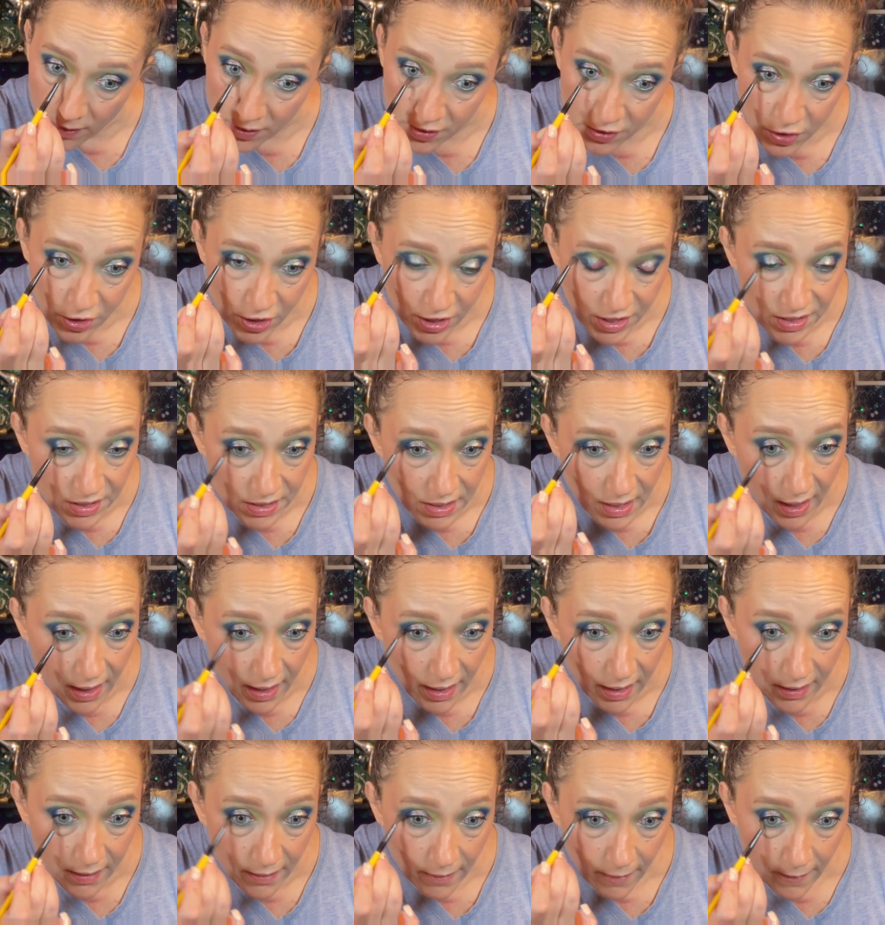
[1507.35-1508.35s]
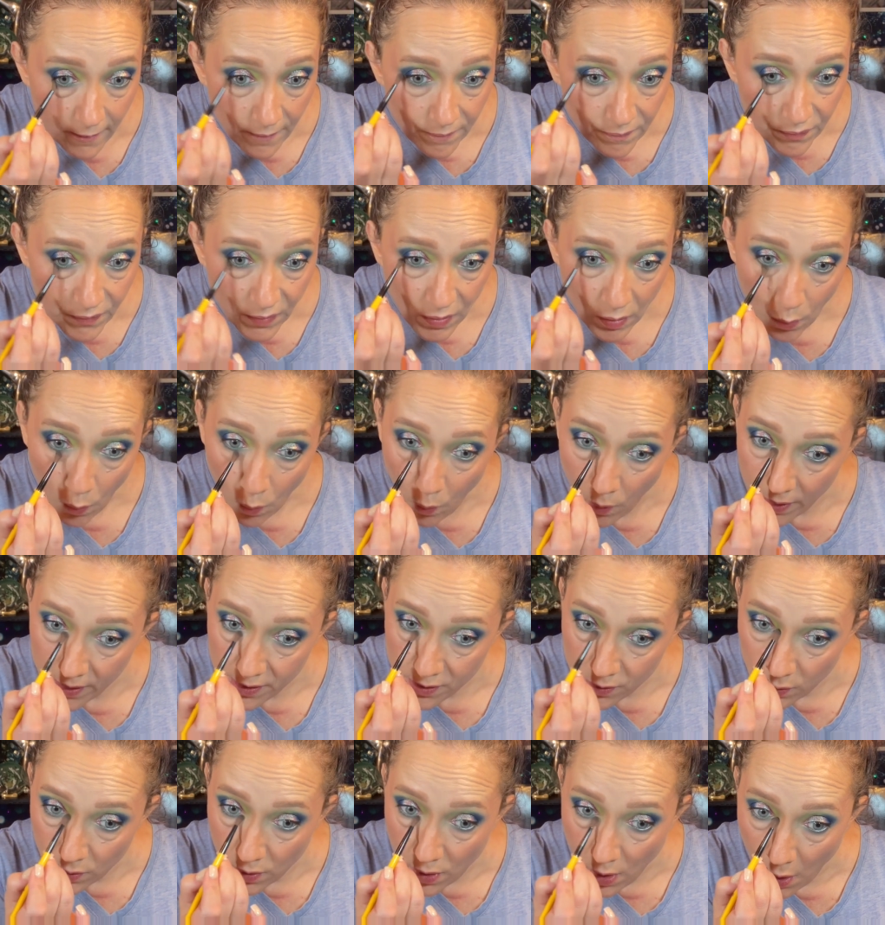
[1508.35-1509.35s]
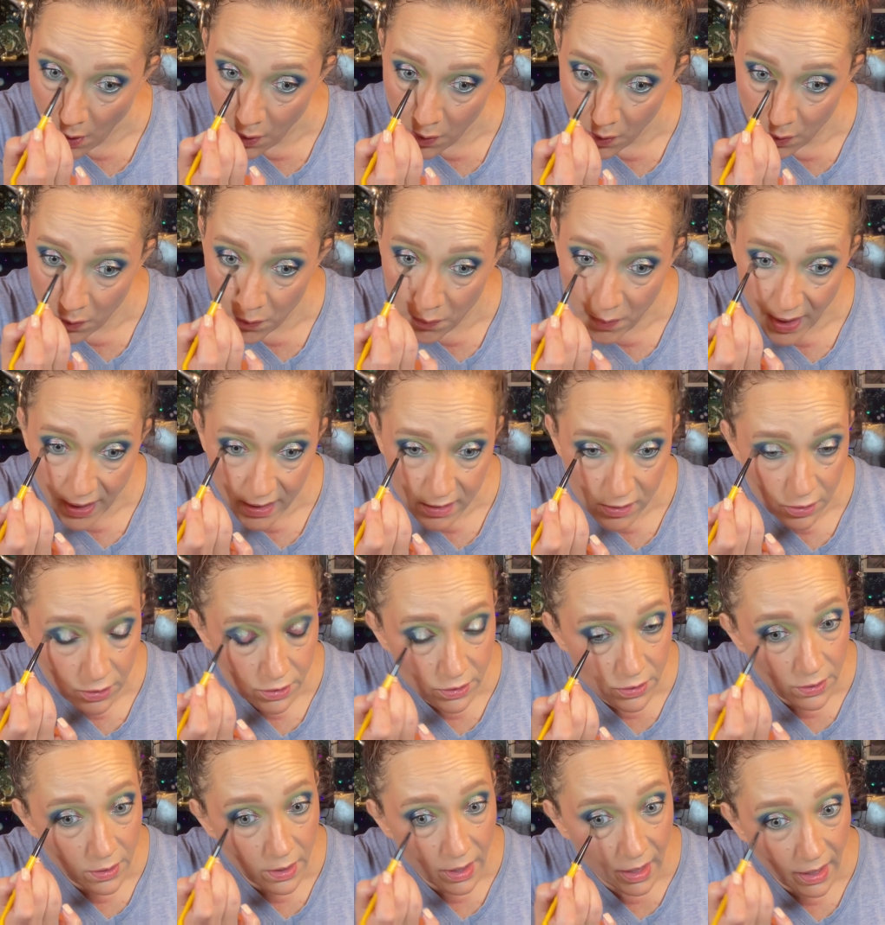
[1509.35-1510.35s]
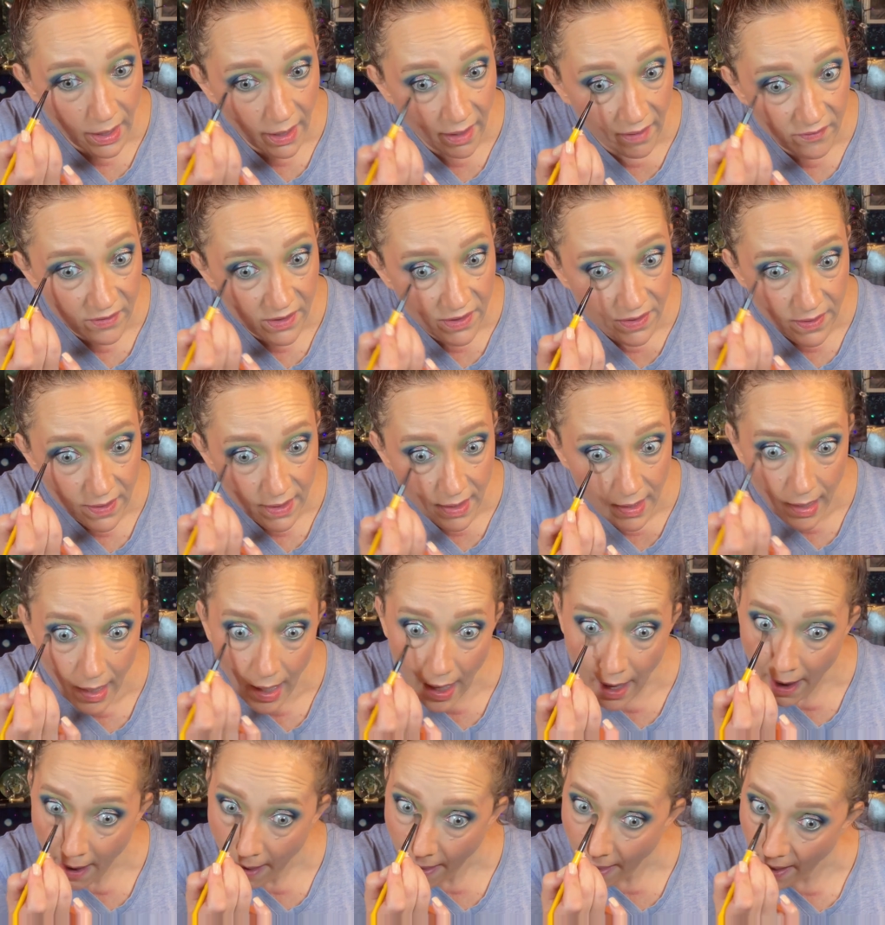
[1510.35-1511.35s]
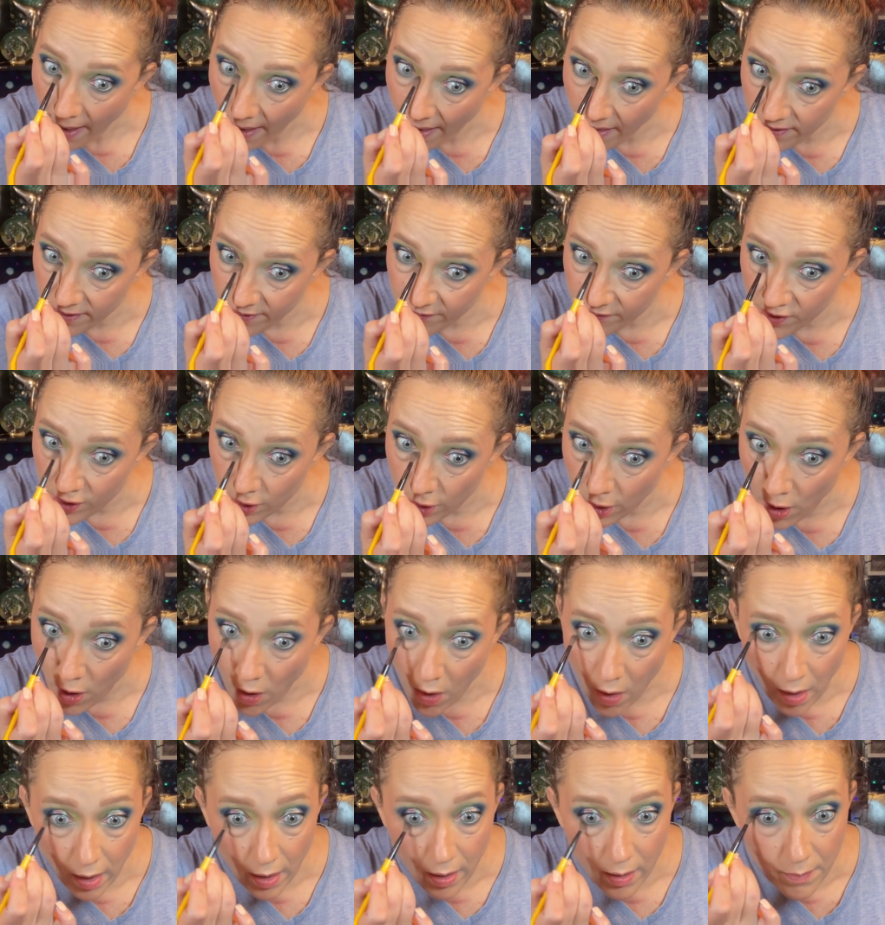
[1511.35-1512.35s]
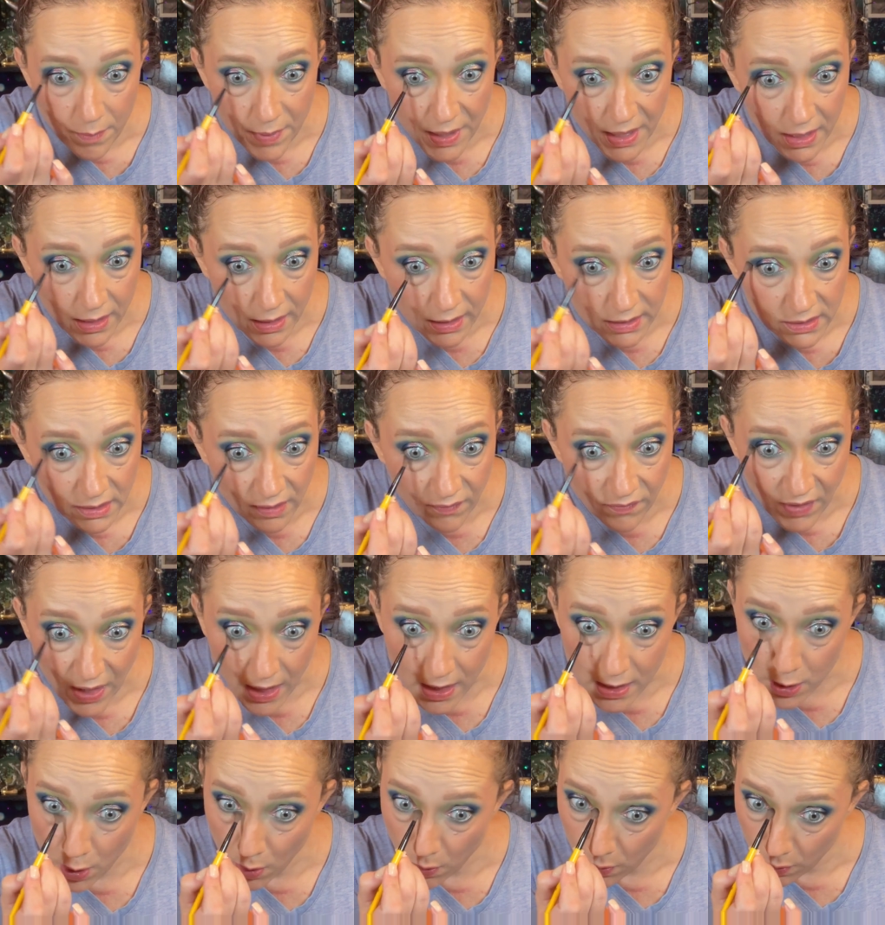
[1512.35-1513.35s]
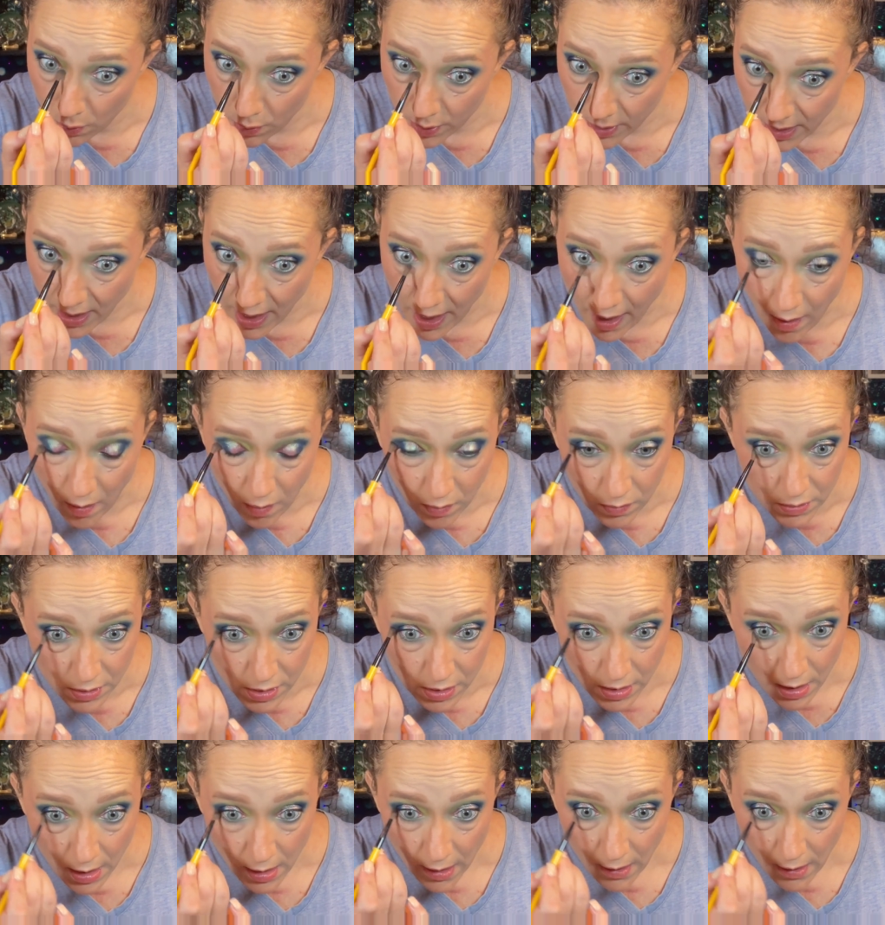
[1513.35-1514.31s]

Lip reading: And she said, when you go, make sure you get everything out of your car, because if they total it out,